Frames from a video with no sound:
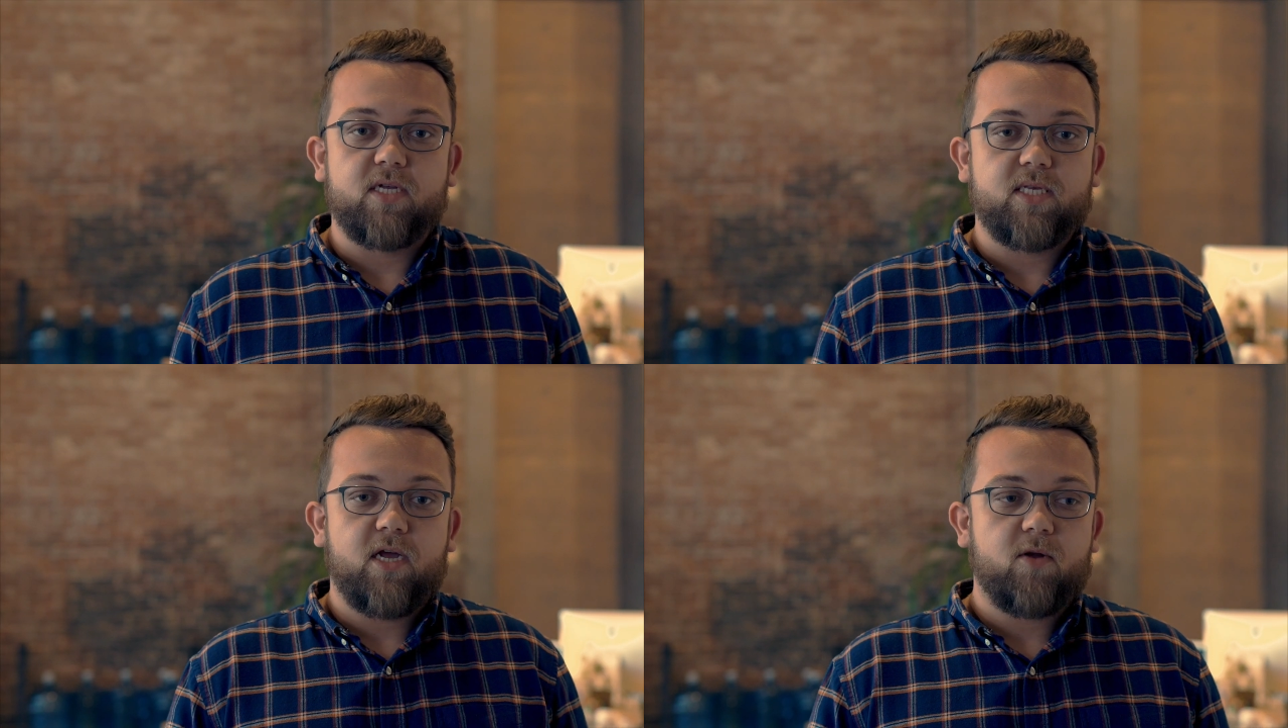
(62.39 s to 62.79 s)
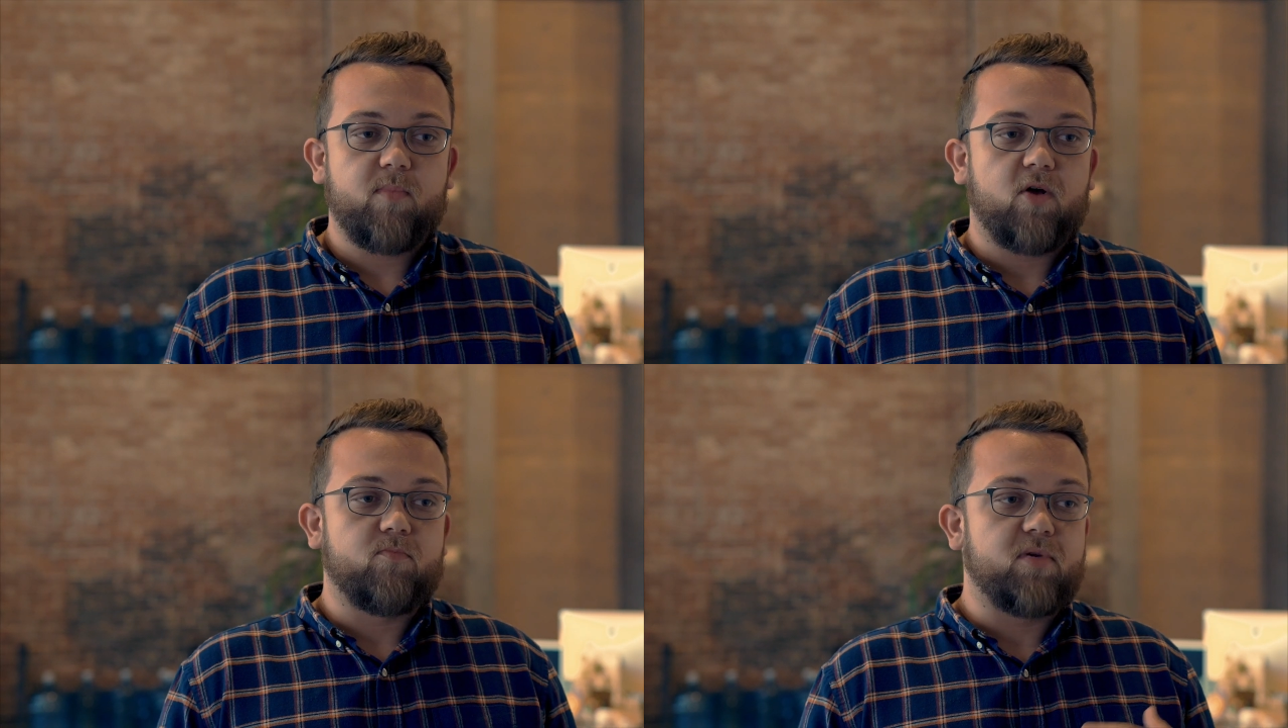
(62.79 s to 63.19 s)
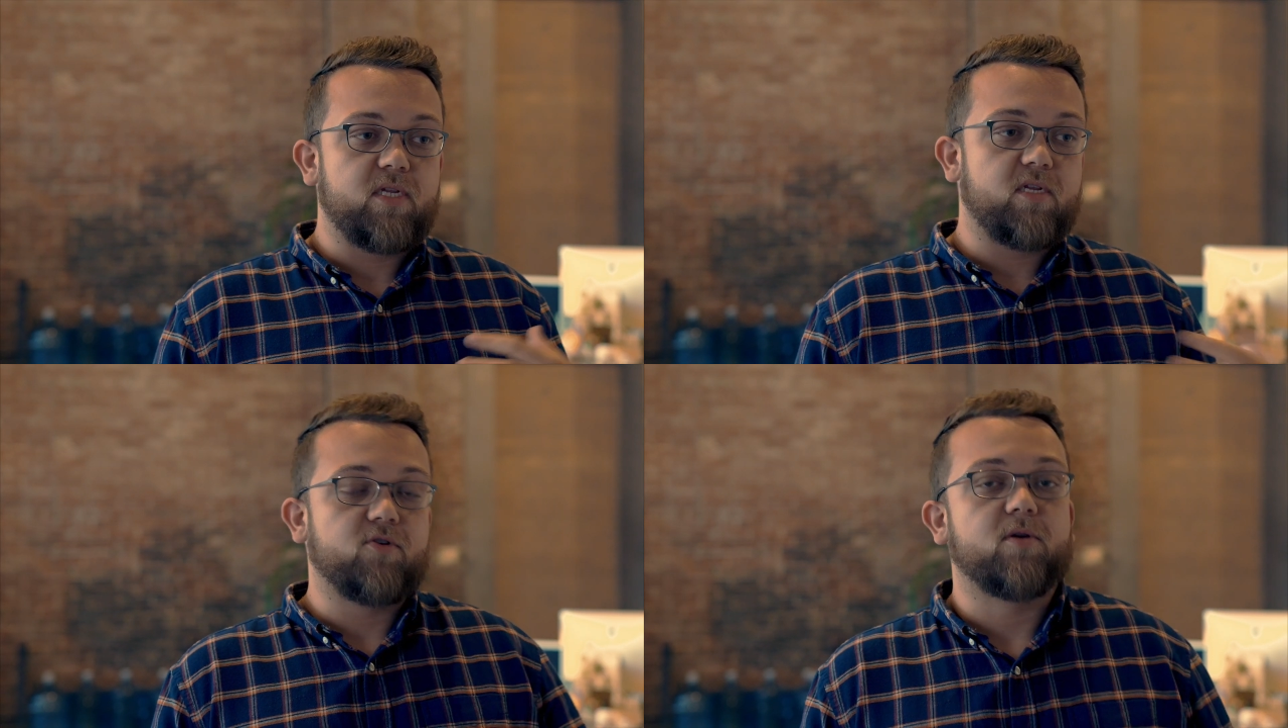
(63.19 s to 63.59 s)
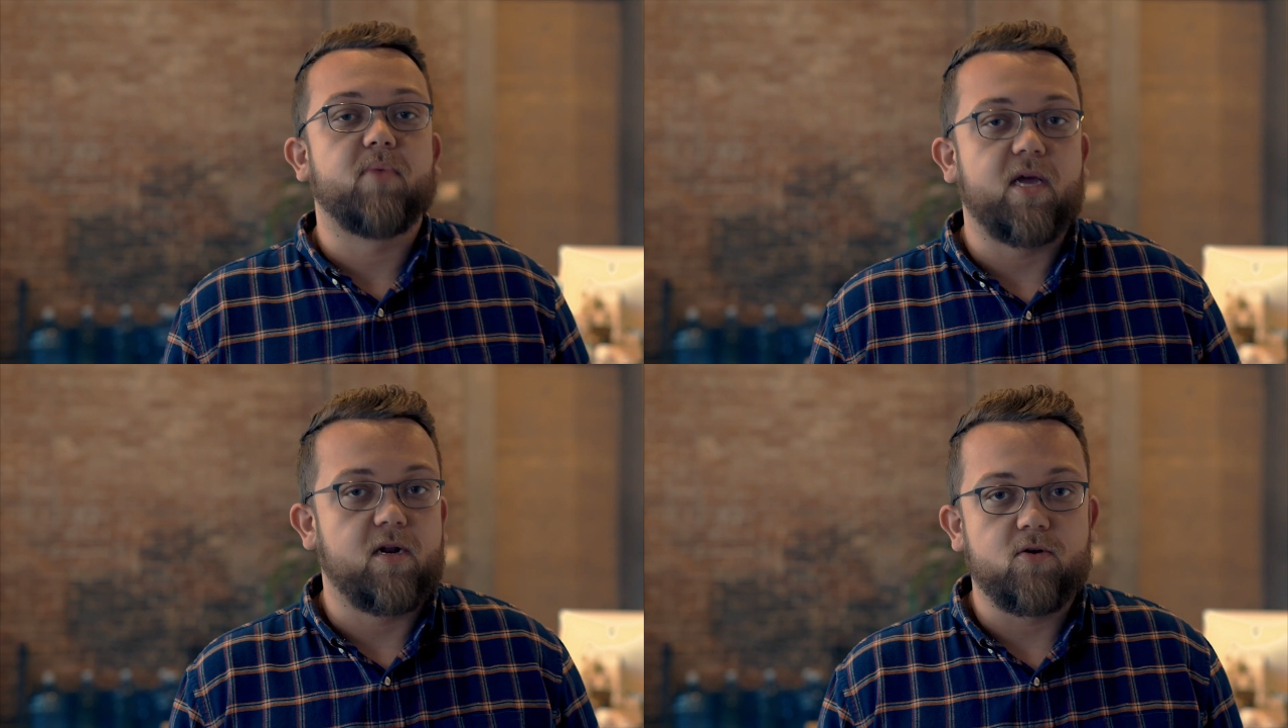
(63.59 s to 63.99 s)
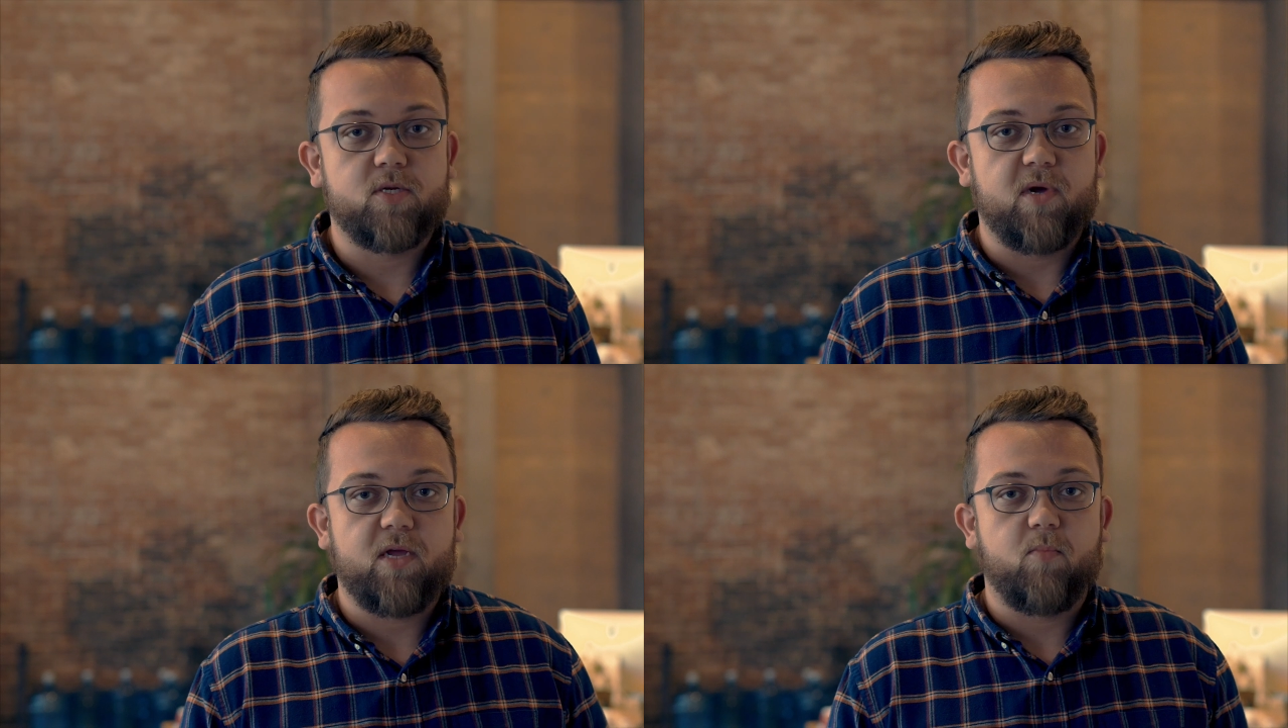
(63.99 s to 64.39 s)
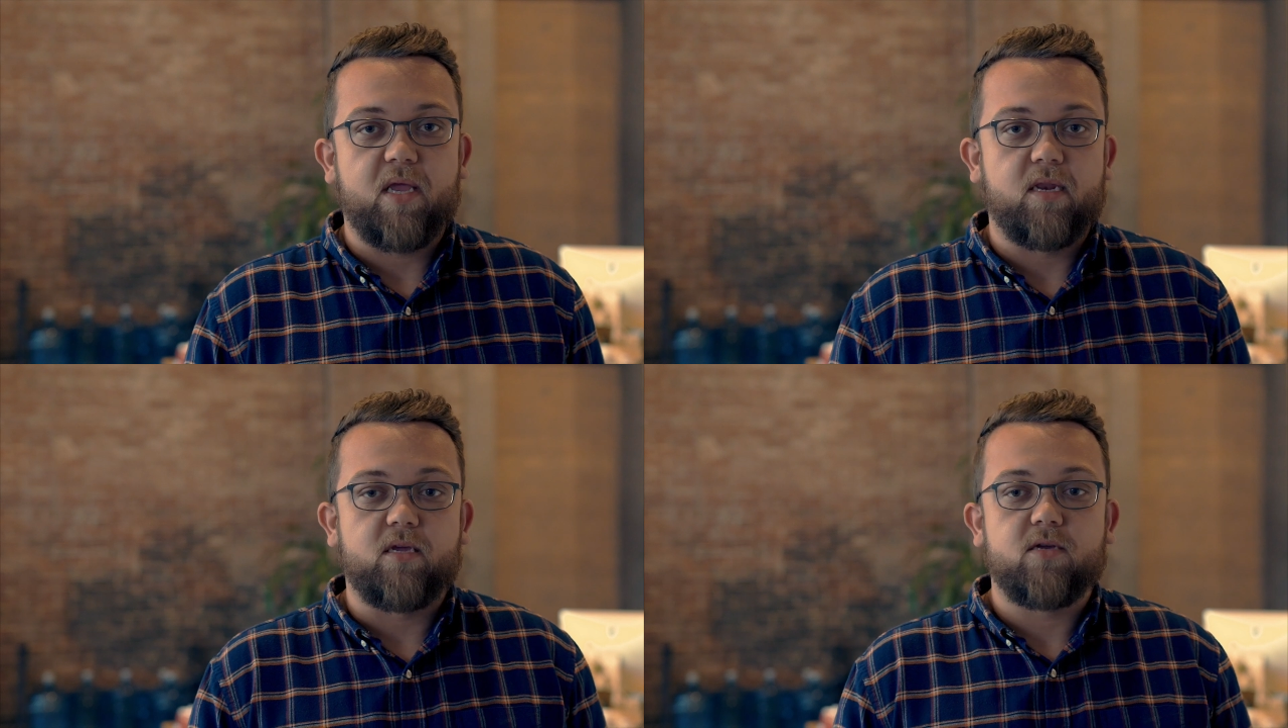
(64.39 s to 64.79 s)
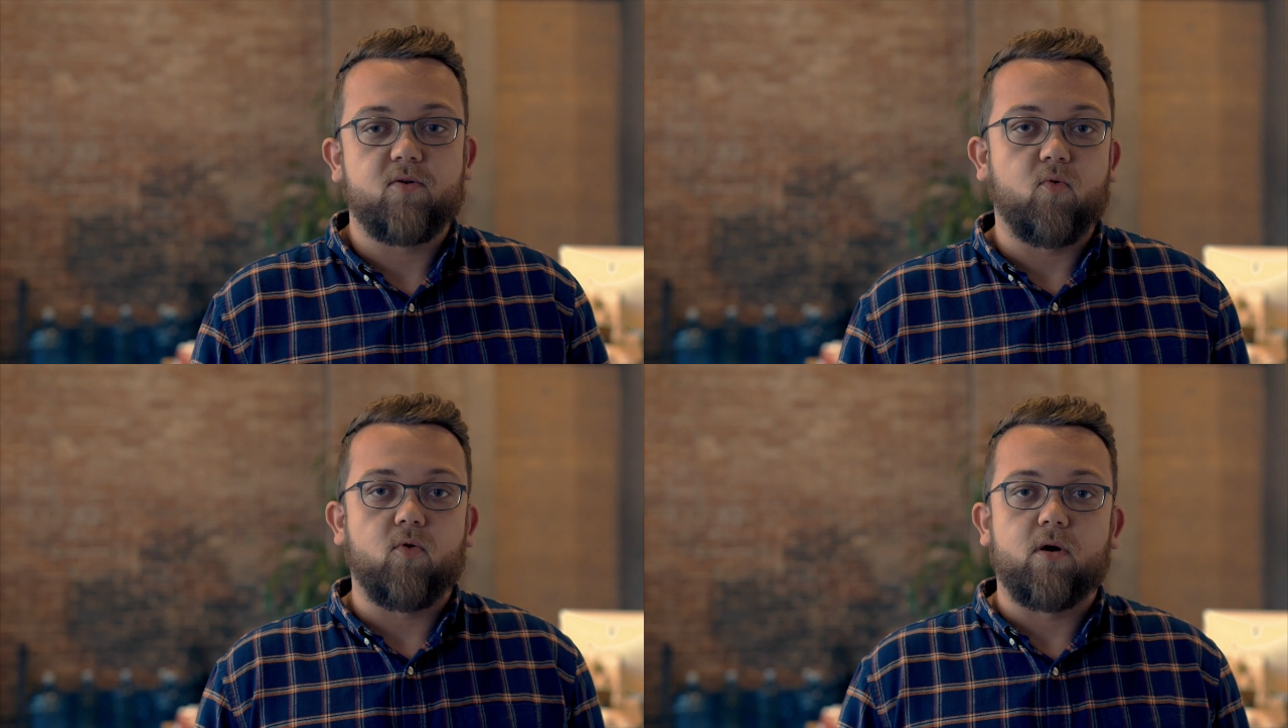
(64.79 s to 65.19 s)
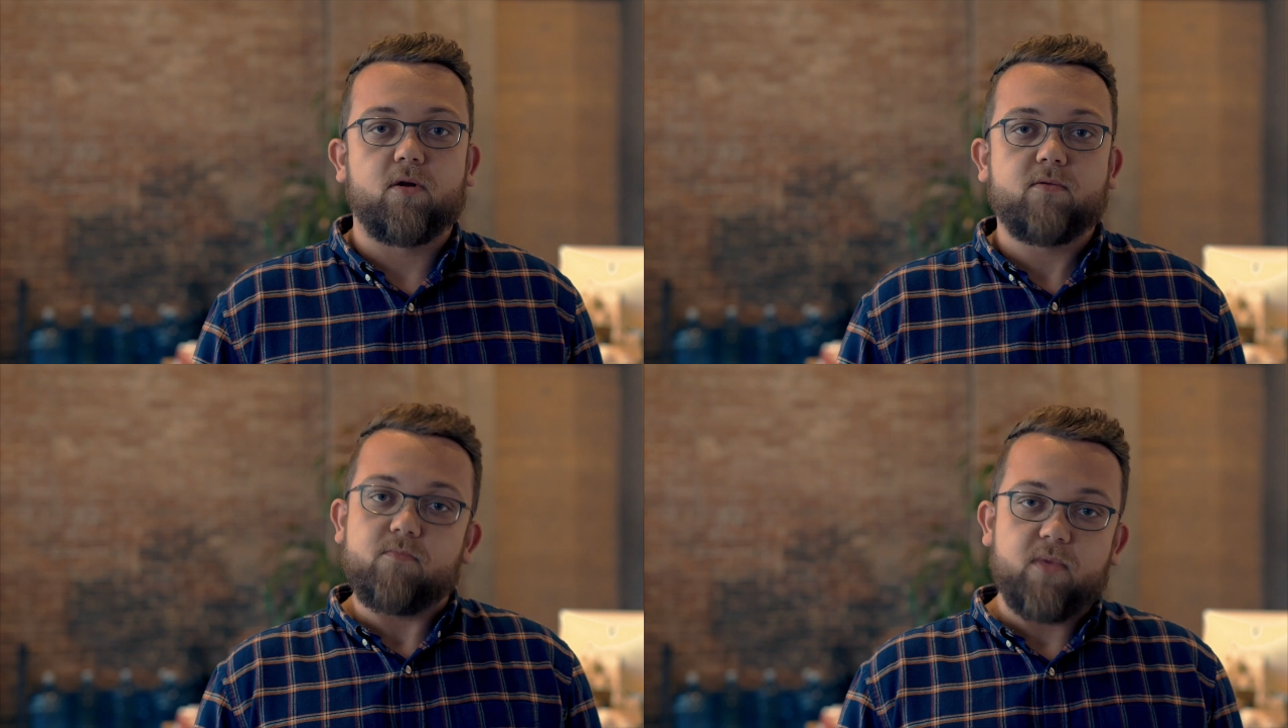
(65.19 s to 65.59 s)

it's not about beating your competitors by a penny or